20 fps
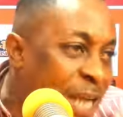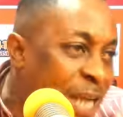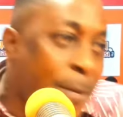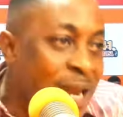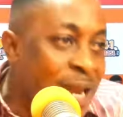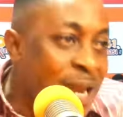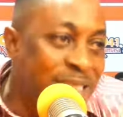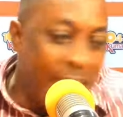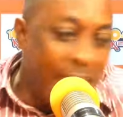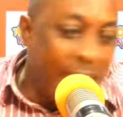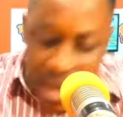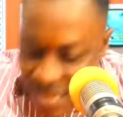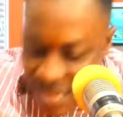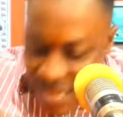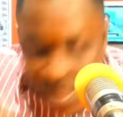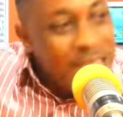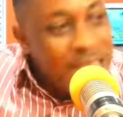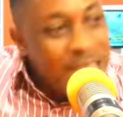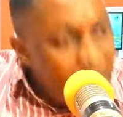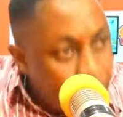man. I said,
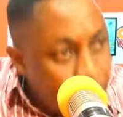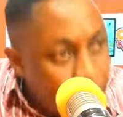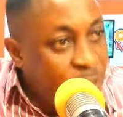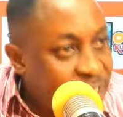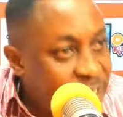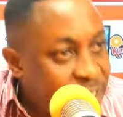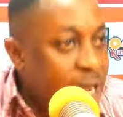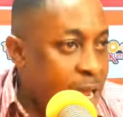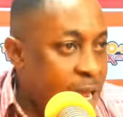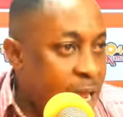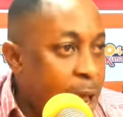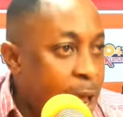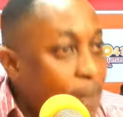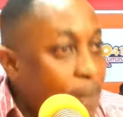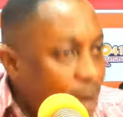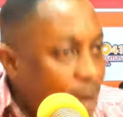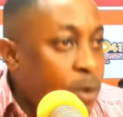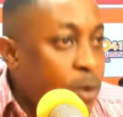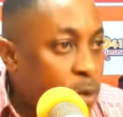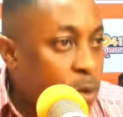you're in Yabutra,
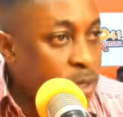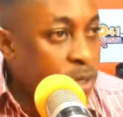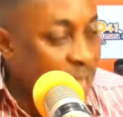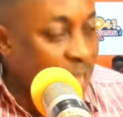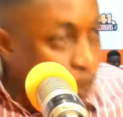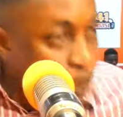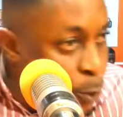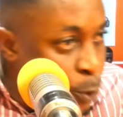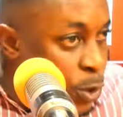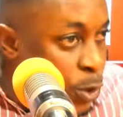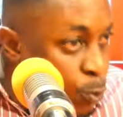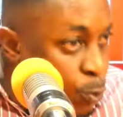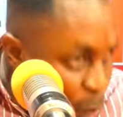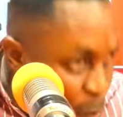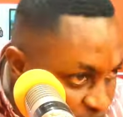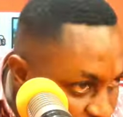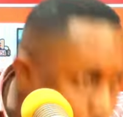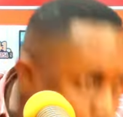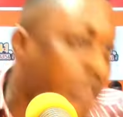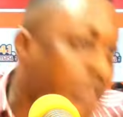Emmanuel. Yeah,
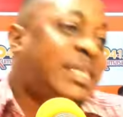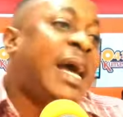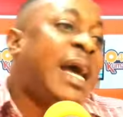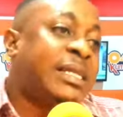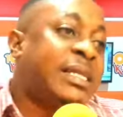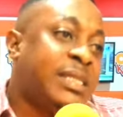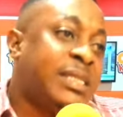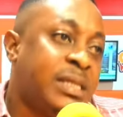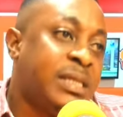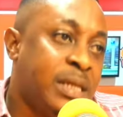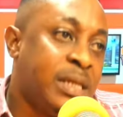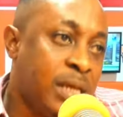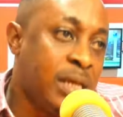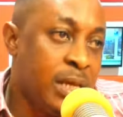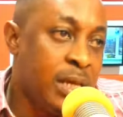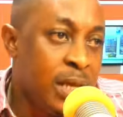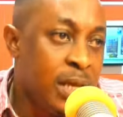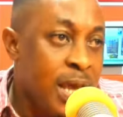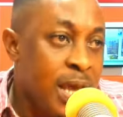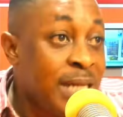what do you assert? And
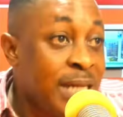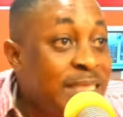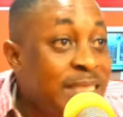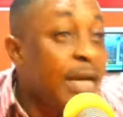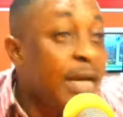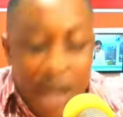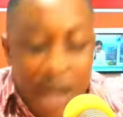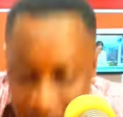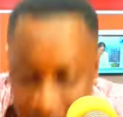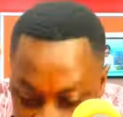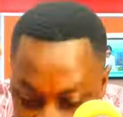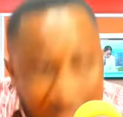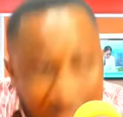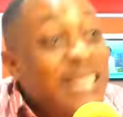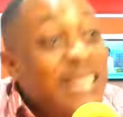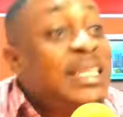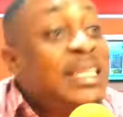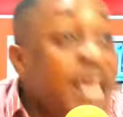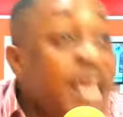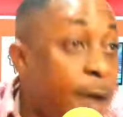you said,
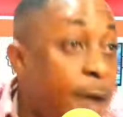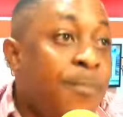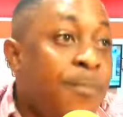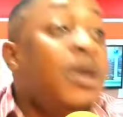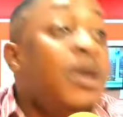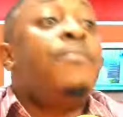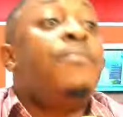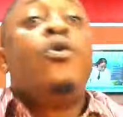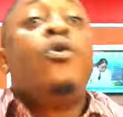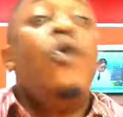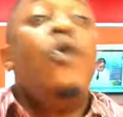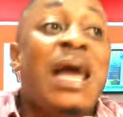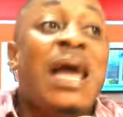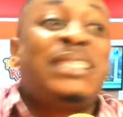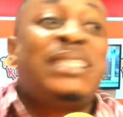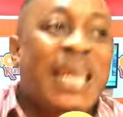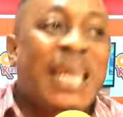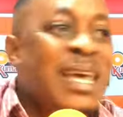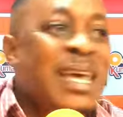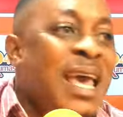how's DM? Me who you
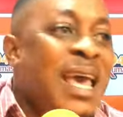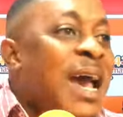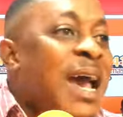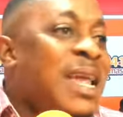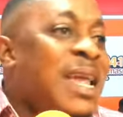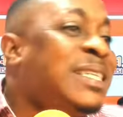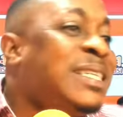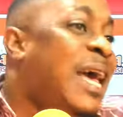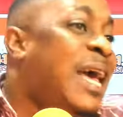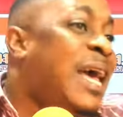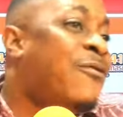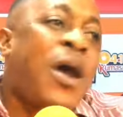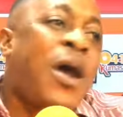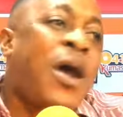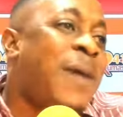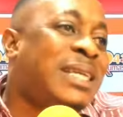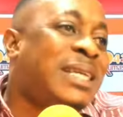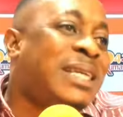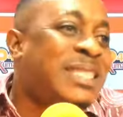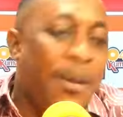actually? And you said, I'm not
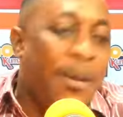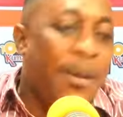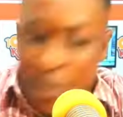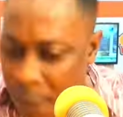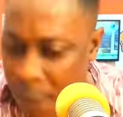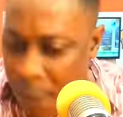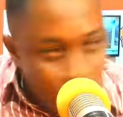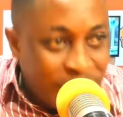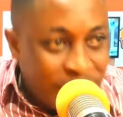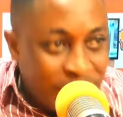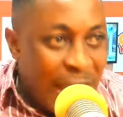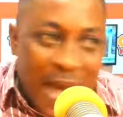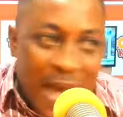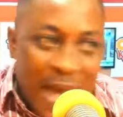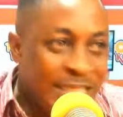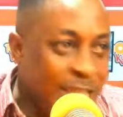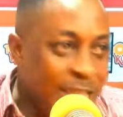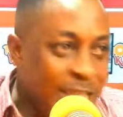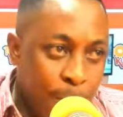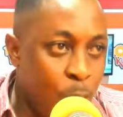matching, I remember who said, how's
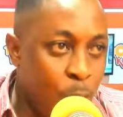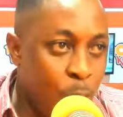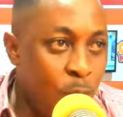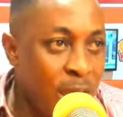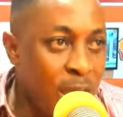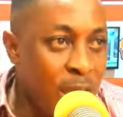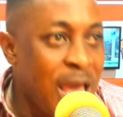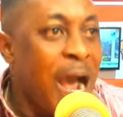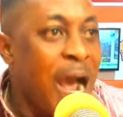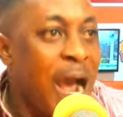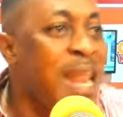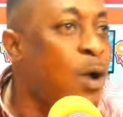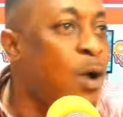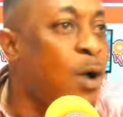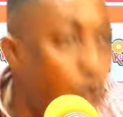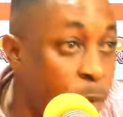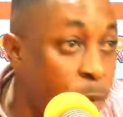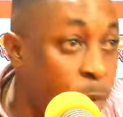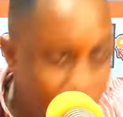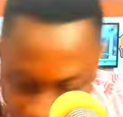DM? And I
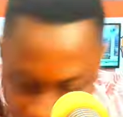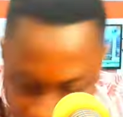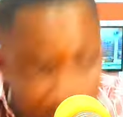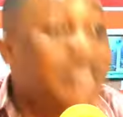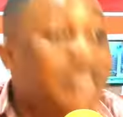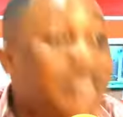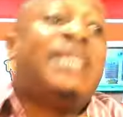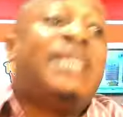quote, me cry me tin